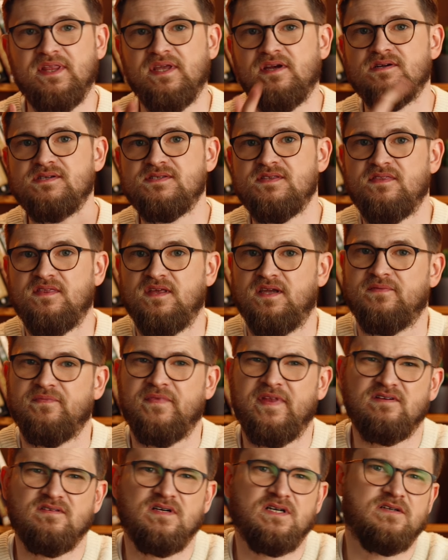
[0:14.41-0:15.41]
here's the thing,
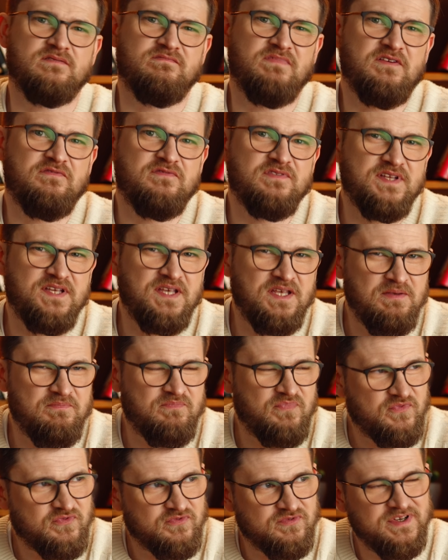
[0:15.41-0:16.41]
there are roughly
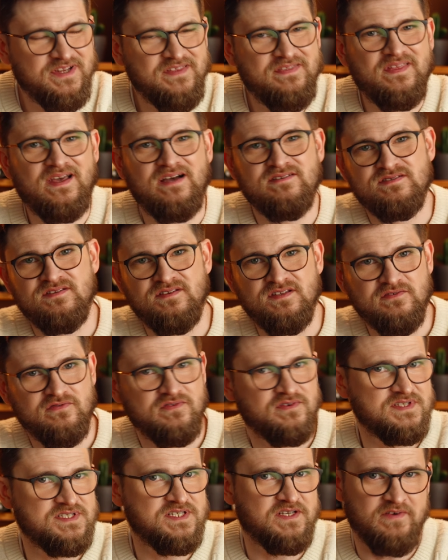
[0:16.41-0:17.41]
3,000
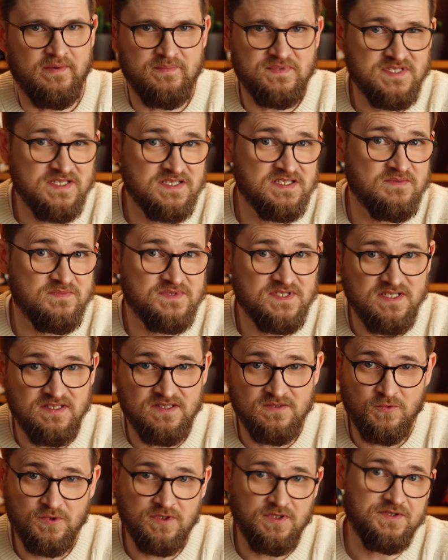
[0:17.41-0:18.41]
different CRM systems in
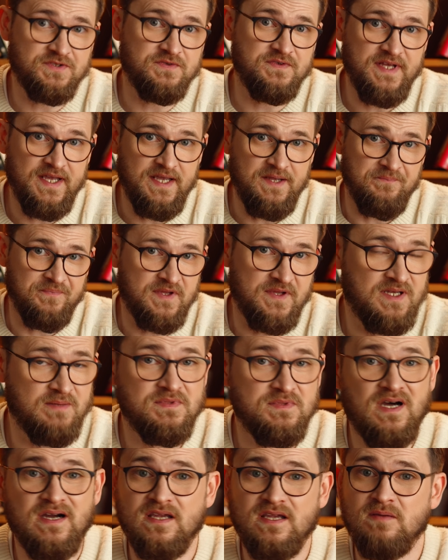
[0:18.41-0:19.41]
the world today, and I'm
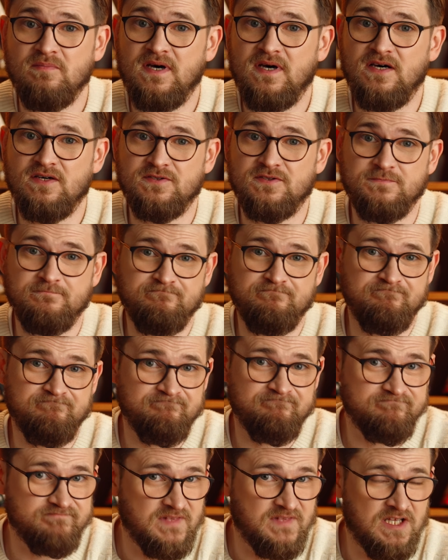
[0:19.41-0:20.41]
talking about
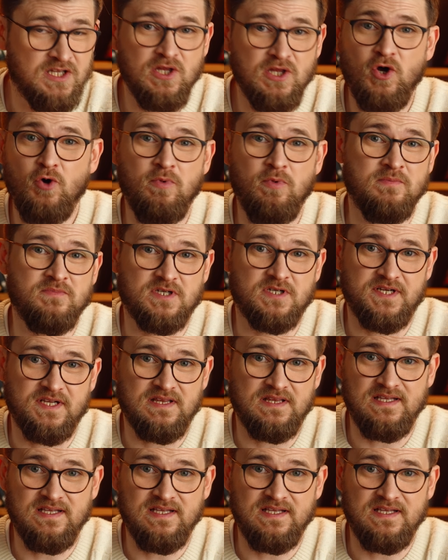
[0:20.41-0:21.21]
global market